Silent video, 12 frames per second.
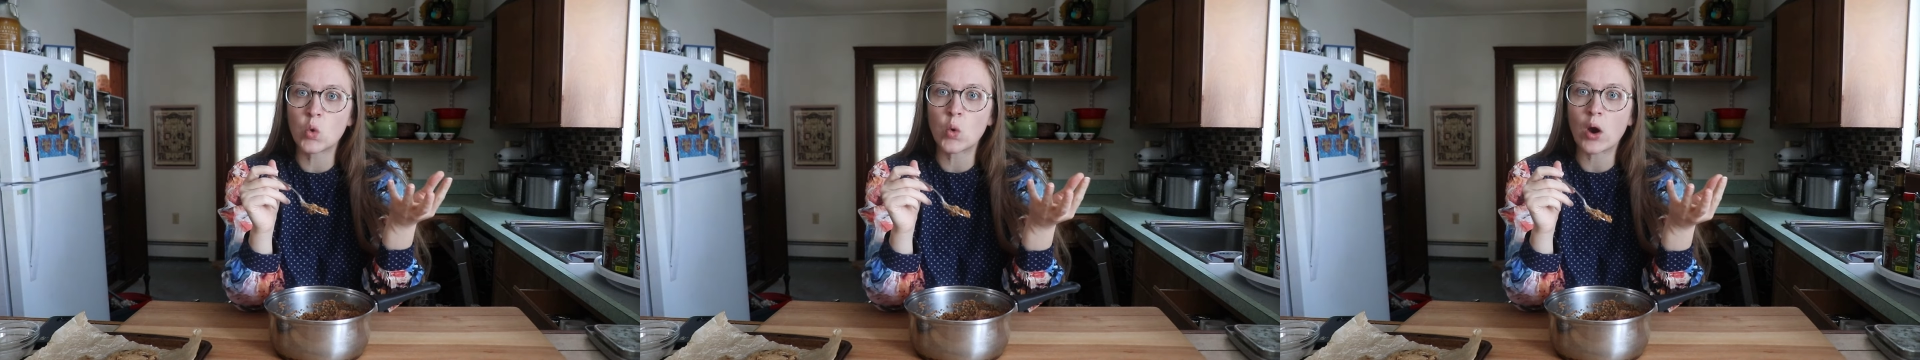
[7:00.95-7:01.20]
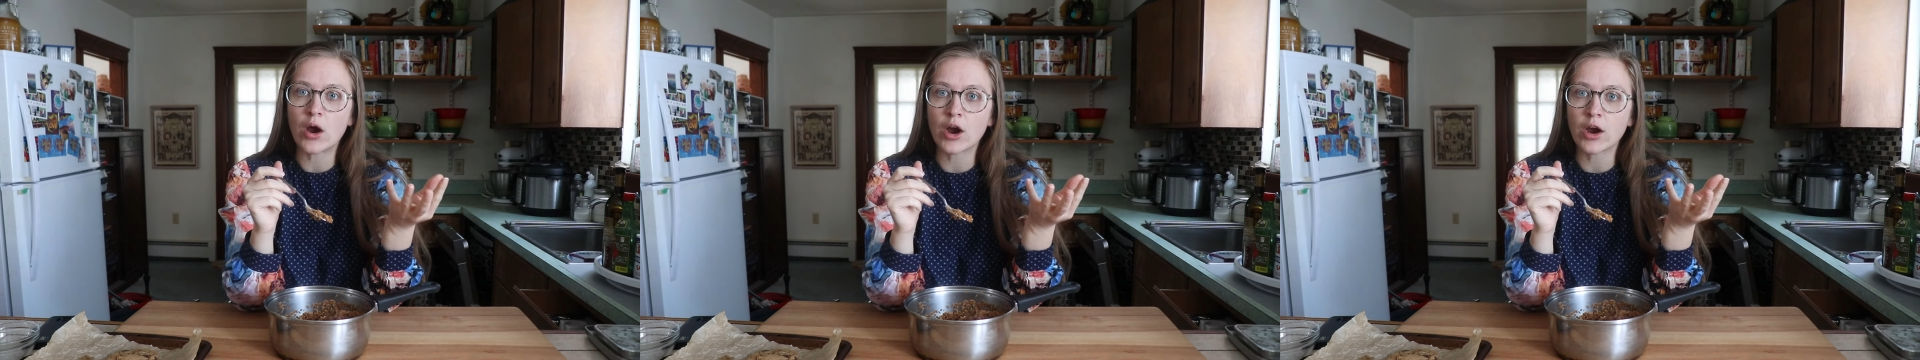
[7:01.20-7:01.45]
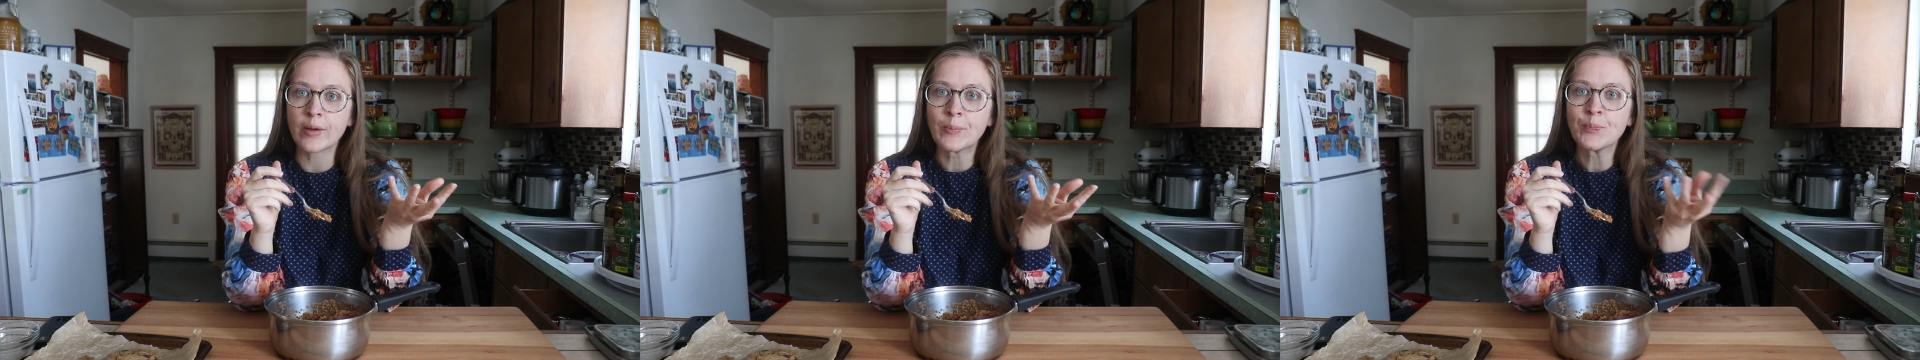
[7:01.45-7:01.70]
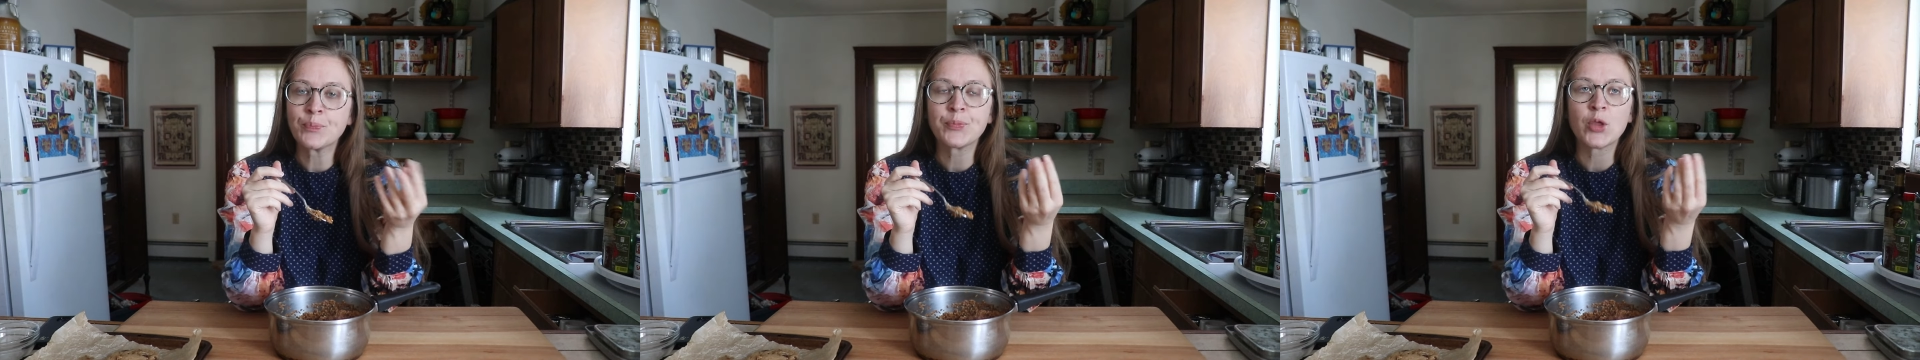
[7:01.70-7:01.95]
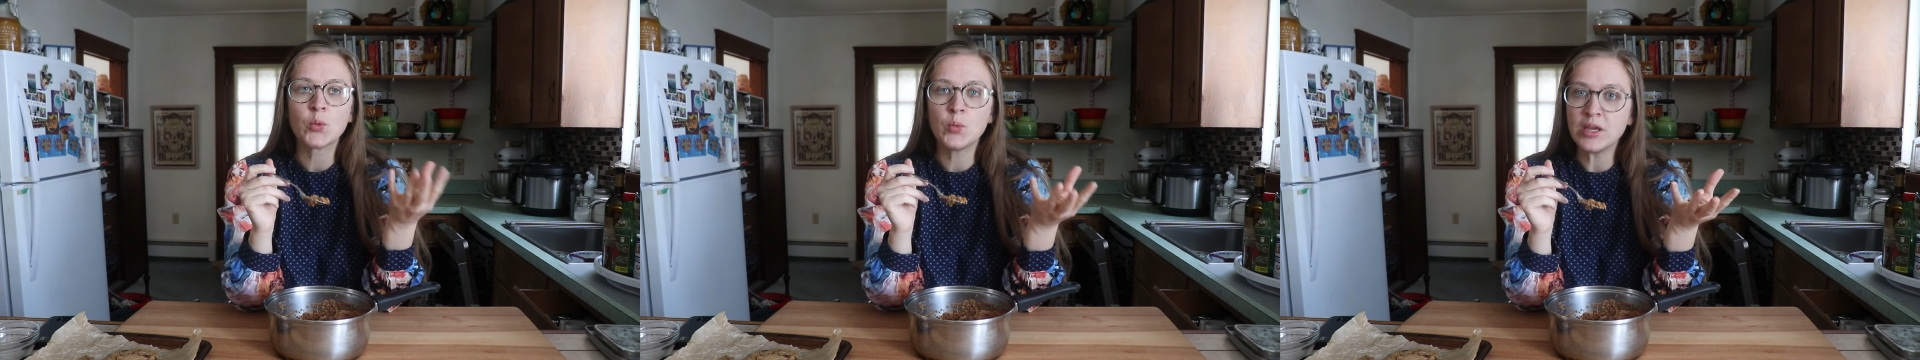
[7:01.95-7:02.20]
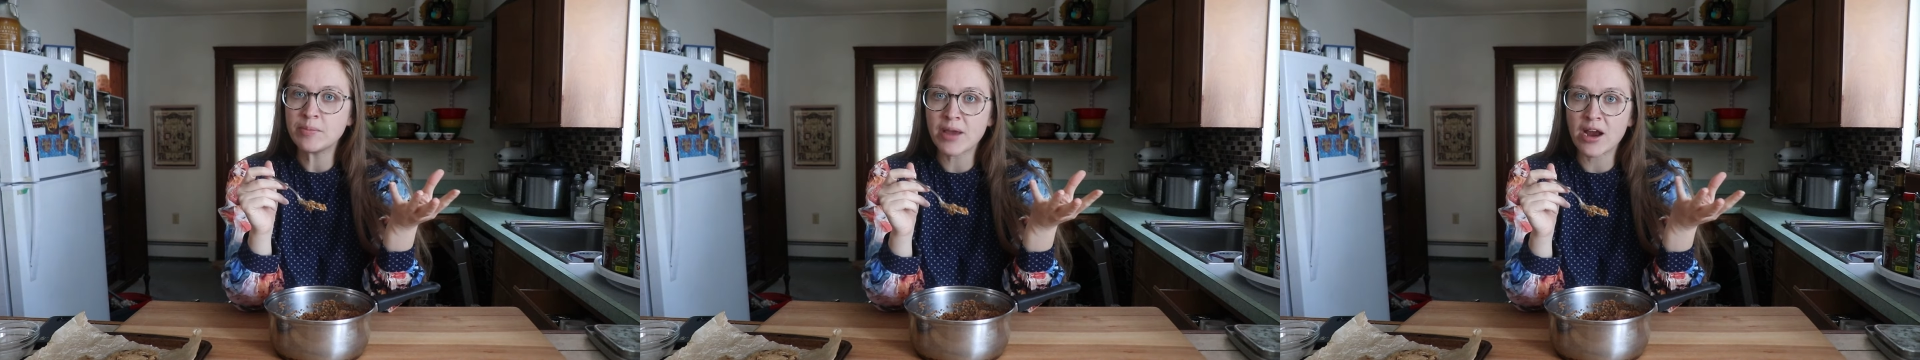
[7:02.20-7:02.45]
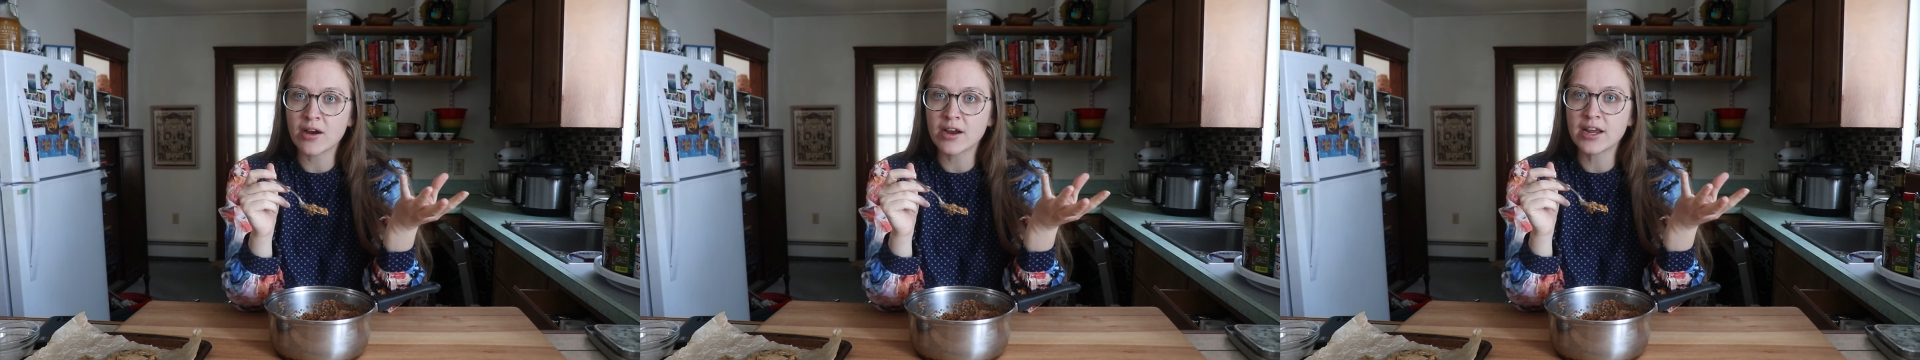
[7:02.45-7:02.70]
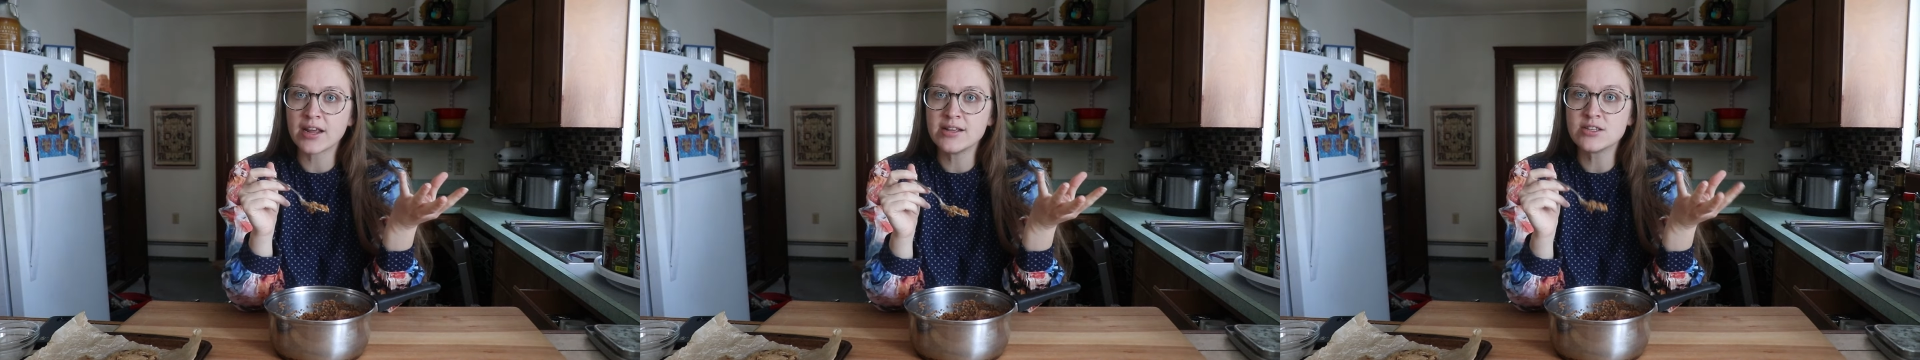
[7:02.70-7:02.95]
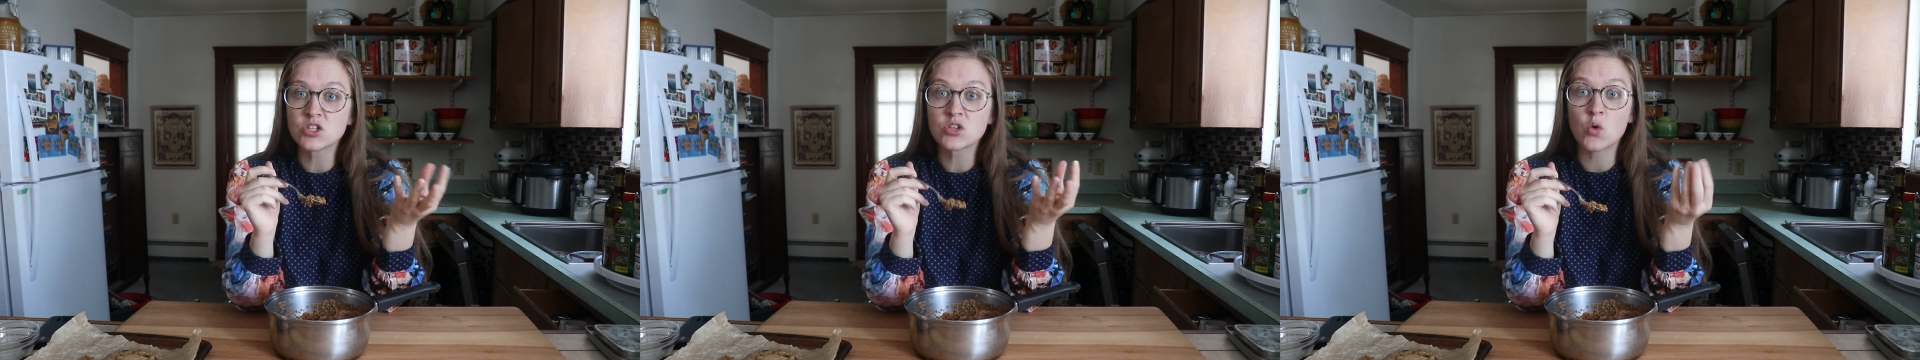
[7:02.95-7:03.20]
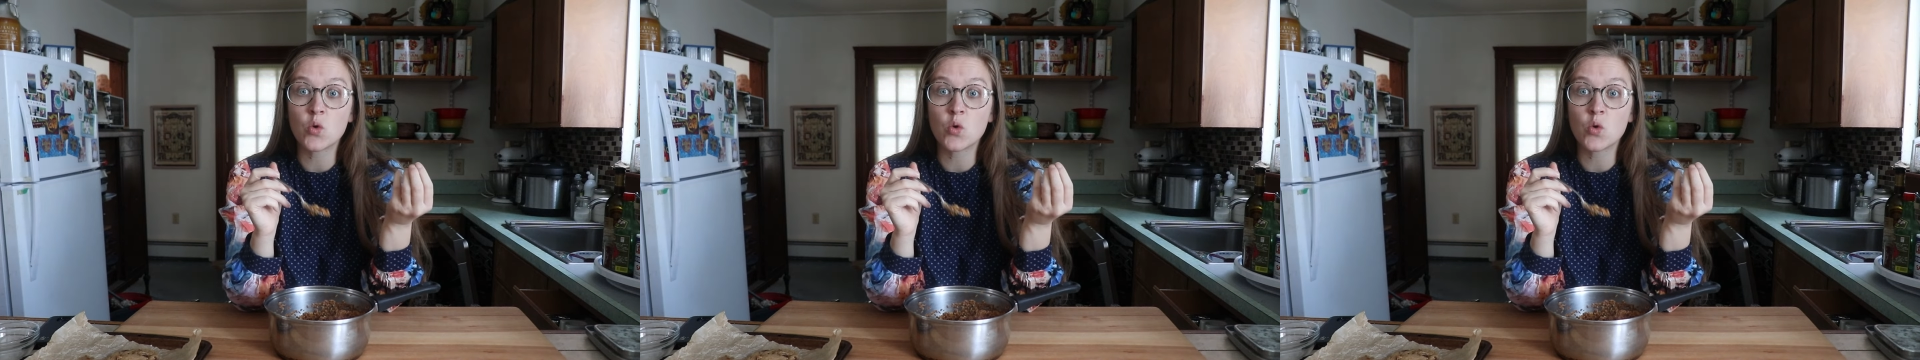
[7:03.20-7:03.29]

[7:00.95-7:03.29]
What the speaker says: or wheat berries